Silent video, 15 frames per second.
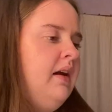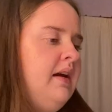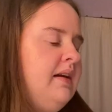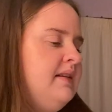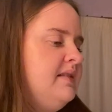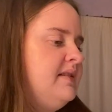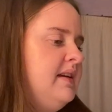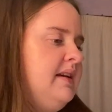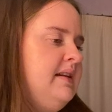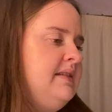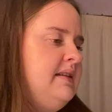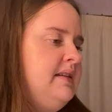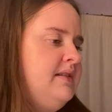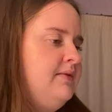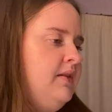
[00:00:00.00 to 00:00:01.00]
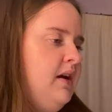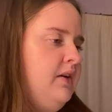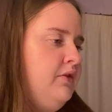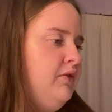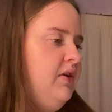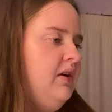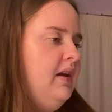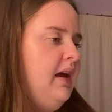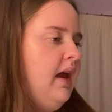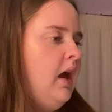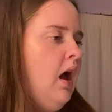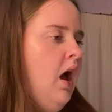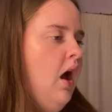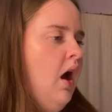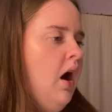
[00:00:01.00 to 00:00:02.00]
It's easy to fly through. Like,
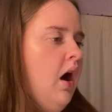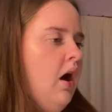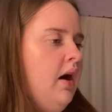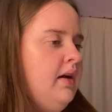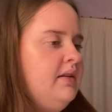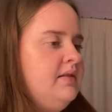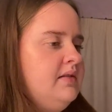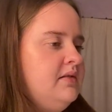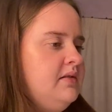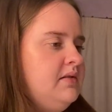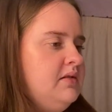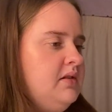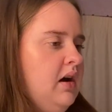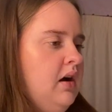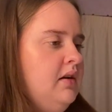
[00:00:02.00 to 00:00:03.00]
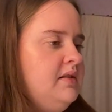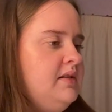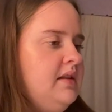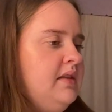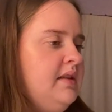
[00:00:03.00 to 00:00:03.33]
I started